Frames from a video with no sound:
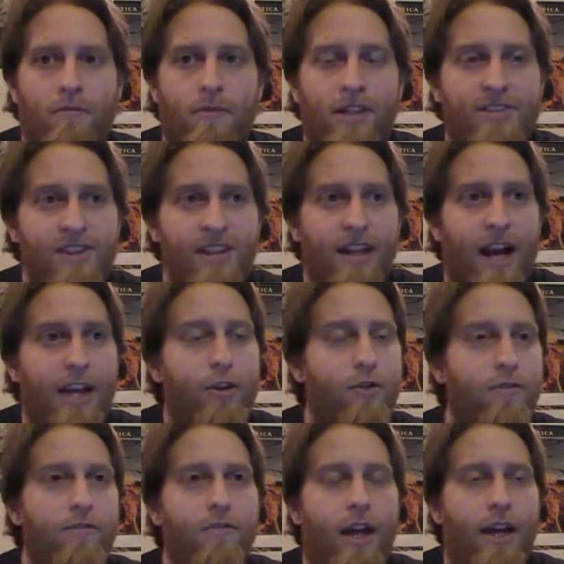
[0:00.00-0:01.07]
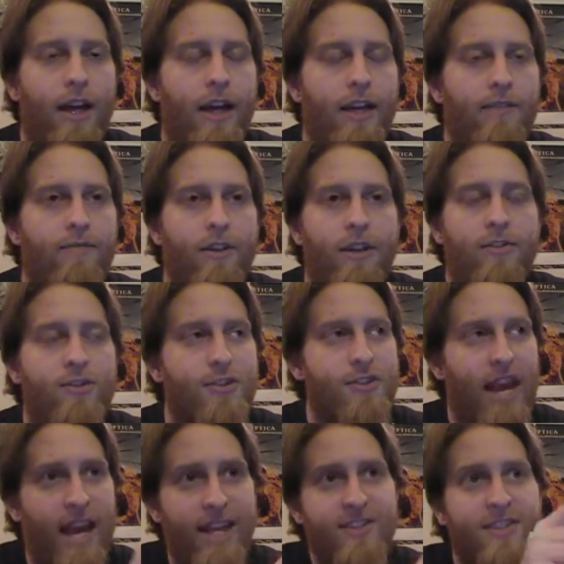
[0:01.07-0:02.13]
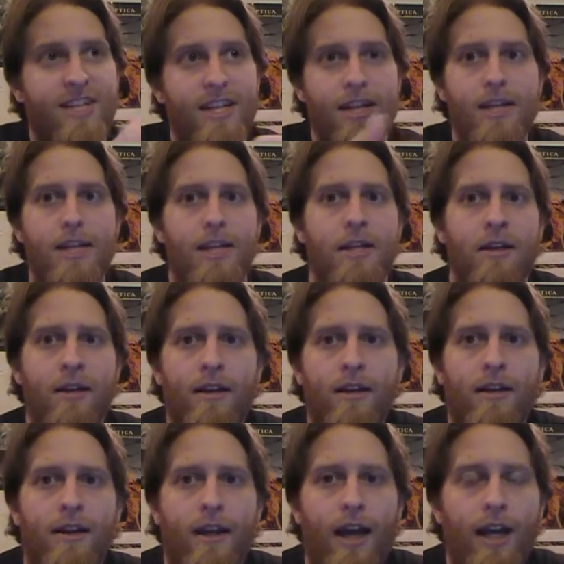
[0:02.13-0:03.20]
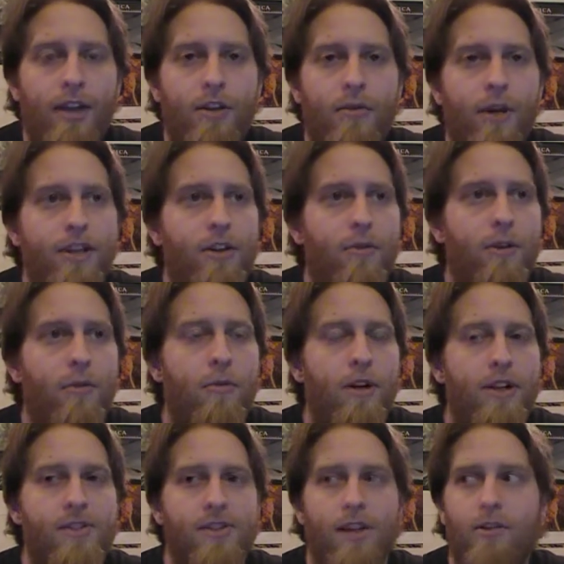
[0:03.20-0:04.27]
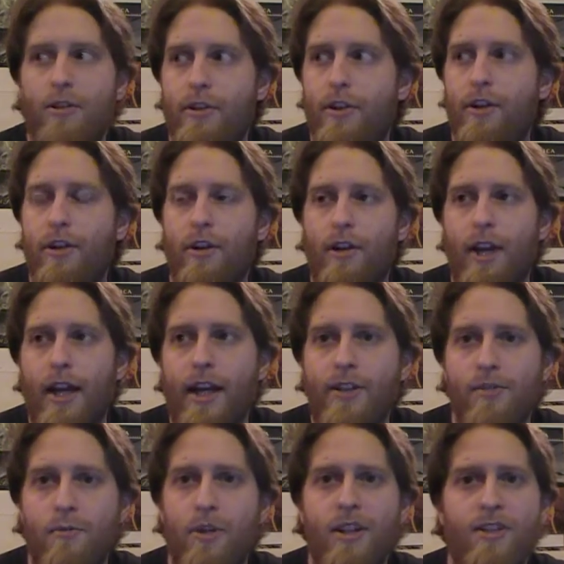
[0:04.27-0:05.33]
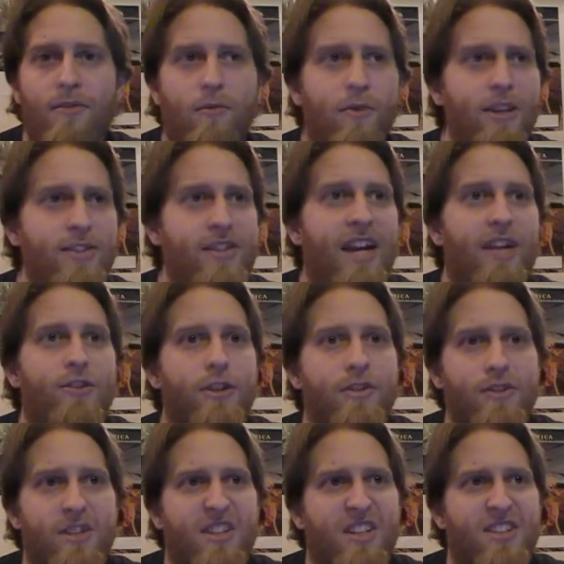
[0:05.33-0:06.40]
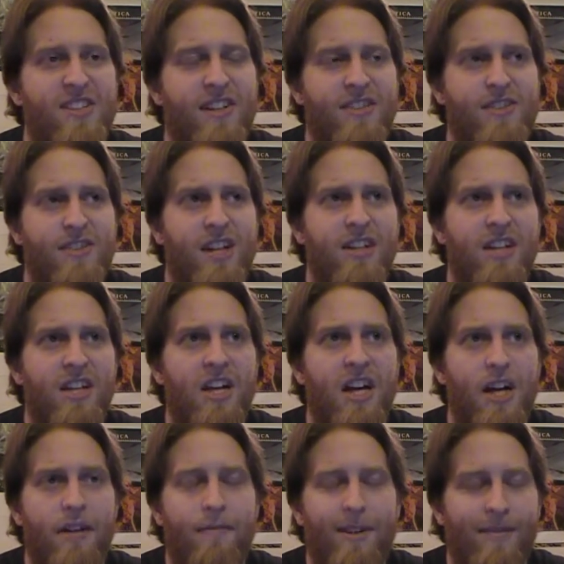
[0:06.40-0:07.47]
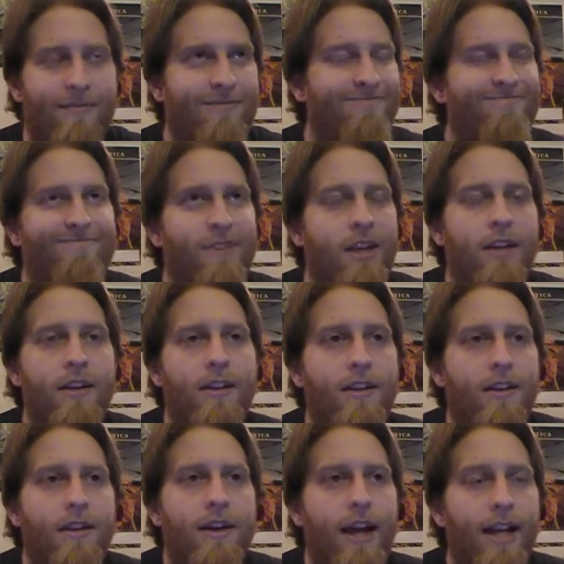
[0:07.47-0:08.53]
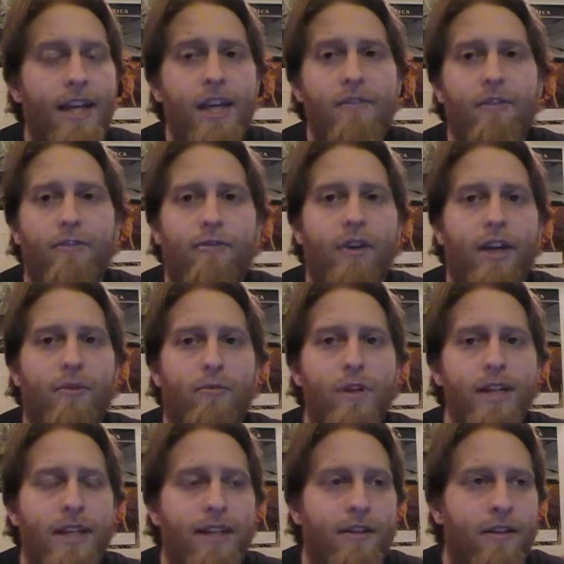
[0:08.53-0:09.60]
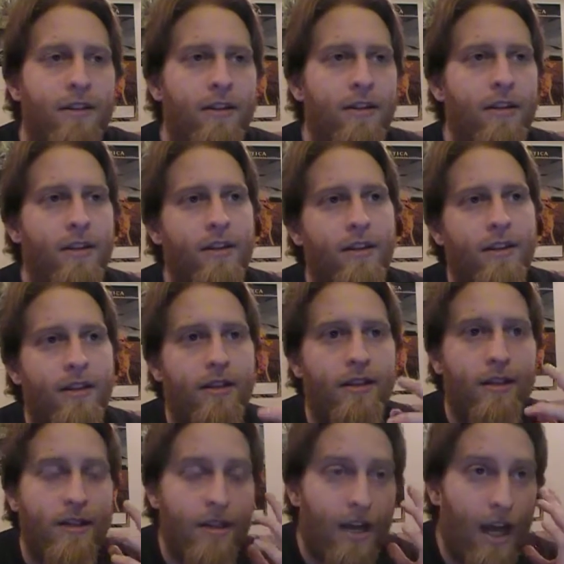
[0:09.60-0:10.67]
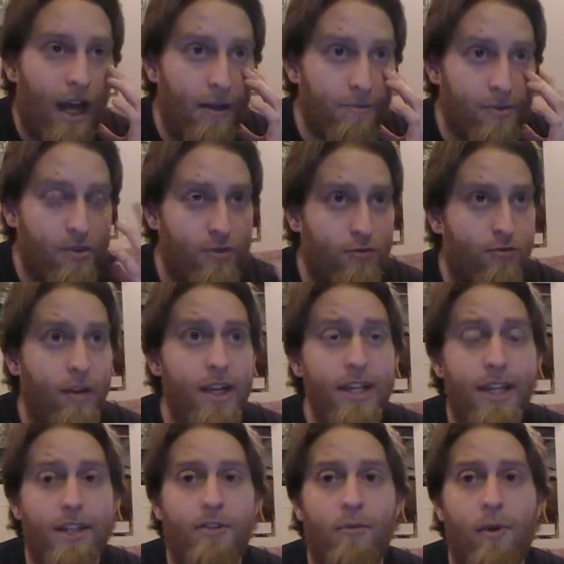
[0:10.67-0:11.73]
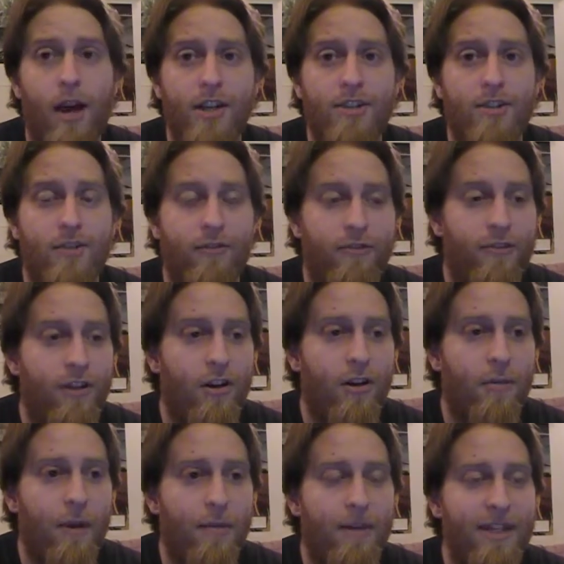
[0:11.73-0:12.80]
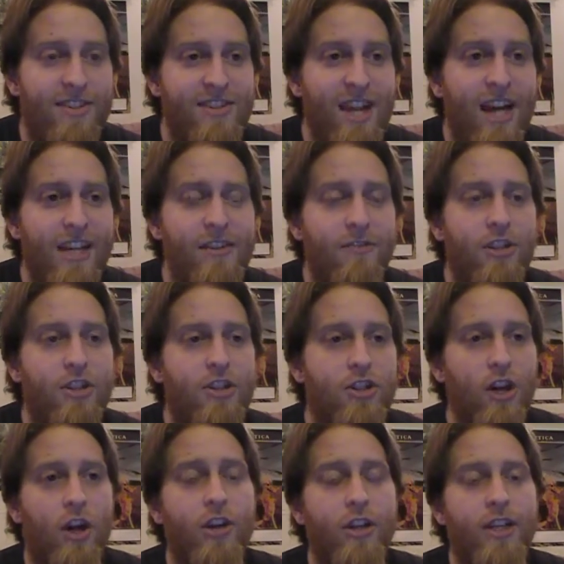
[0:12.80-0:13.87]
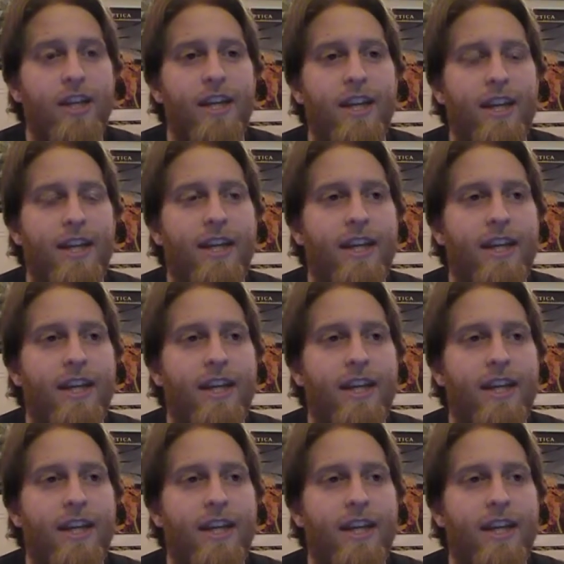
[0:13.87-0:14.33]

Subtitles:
That's it. I just XTE. I had no idea what it was. I looked at her and I asked her, what is that? And she goes, I think it's extended cut. I can't even friggin' read it. I'm straining to watch the film. I mean, it's not even dark in